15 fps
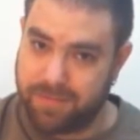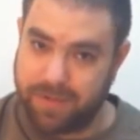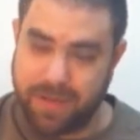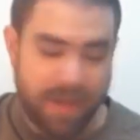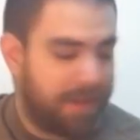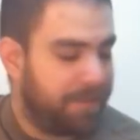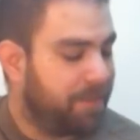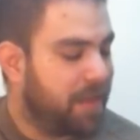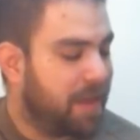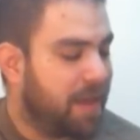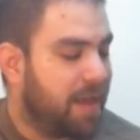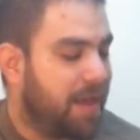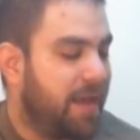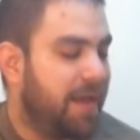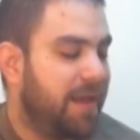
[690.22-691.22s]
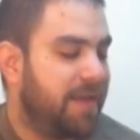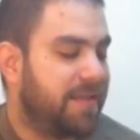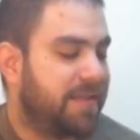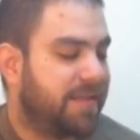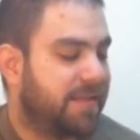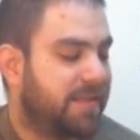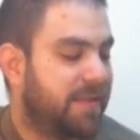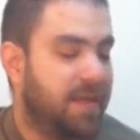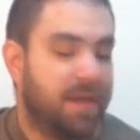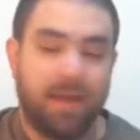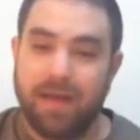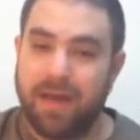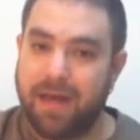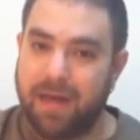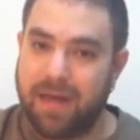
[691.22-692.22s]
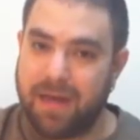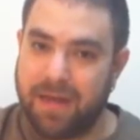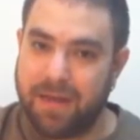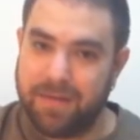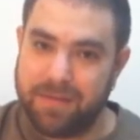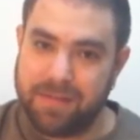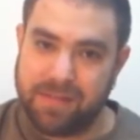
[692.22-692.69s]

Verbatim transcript: okay it's uh,